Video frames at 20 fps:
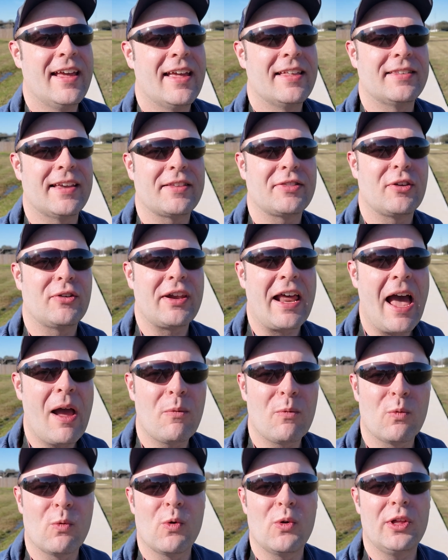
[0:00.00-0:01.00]
It's like they're
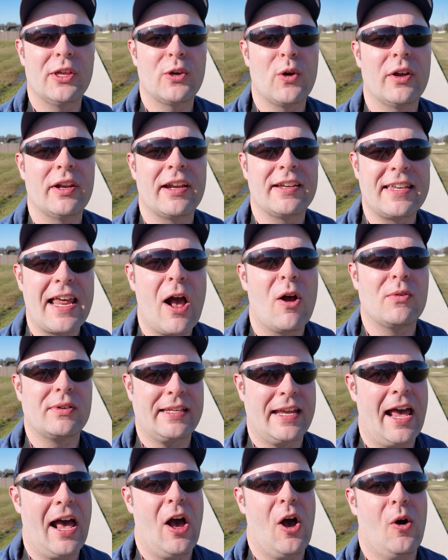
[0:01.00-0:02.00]
not really going to
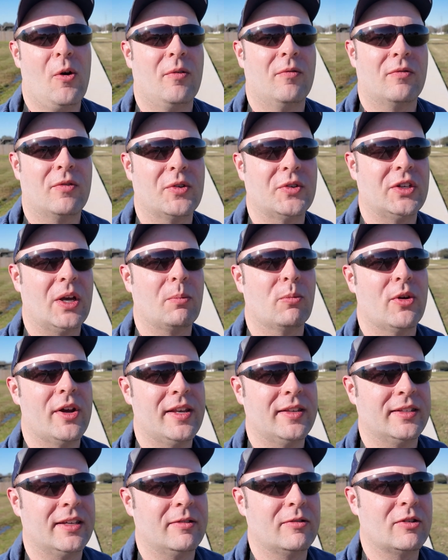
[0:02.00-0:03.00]
downtown for some
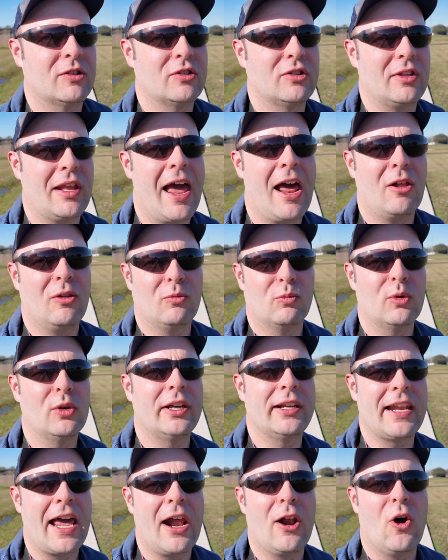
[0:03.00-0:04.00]
reason, just not
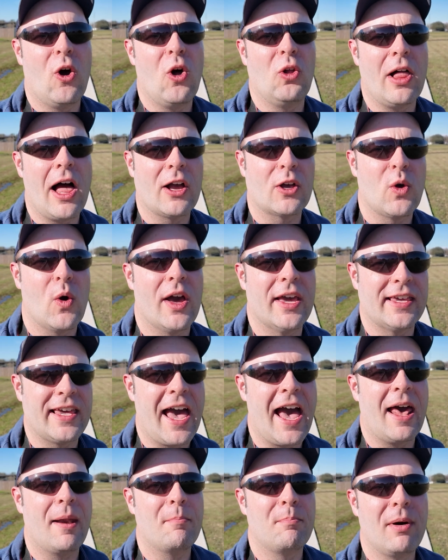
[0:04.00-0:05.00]
a whole lot going
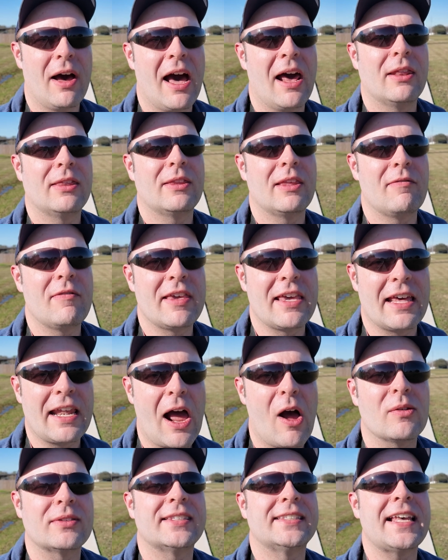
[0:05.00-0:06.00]
on. But if you
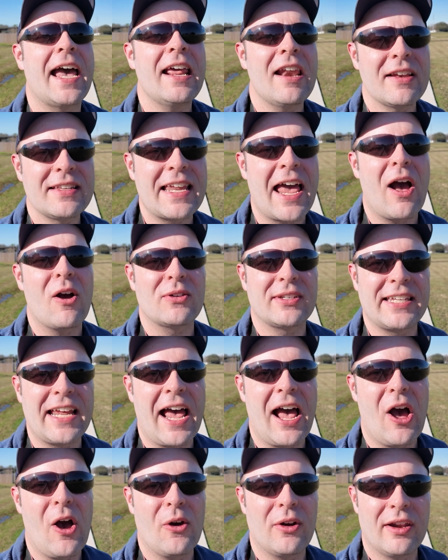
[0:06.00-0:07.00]
get outside of
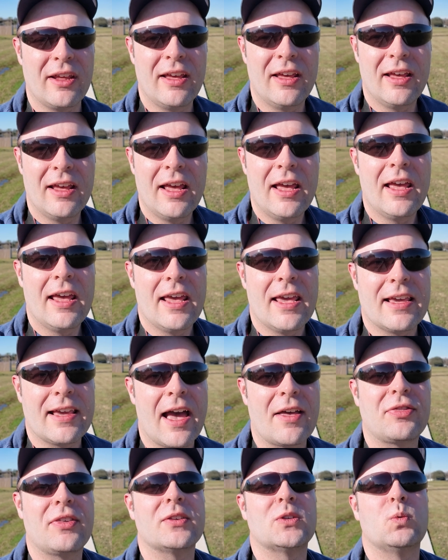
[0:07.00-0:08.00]
downtown, you
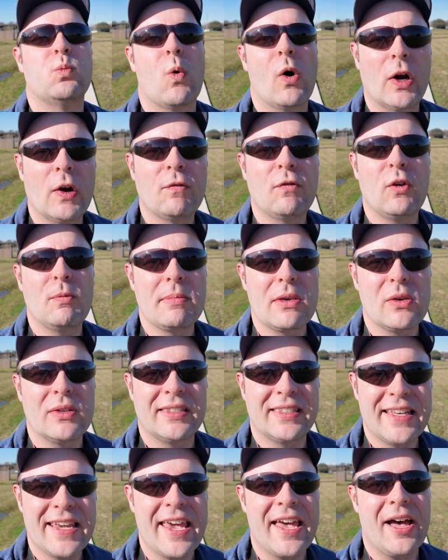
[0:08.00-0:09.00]
got this wonderful
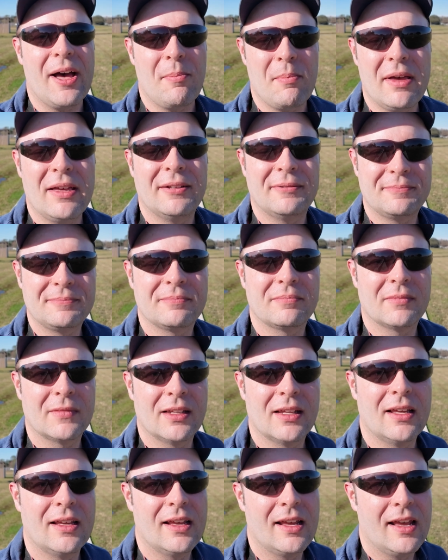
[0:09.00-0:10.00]
museum.
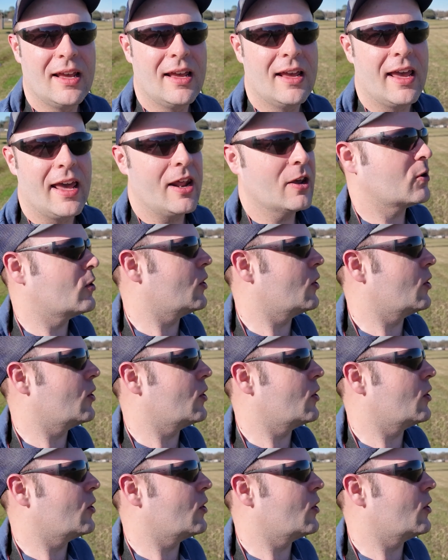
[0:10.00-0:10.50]
And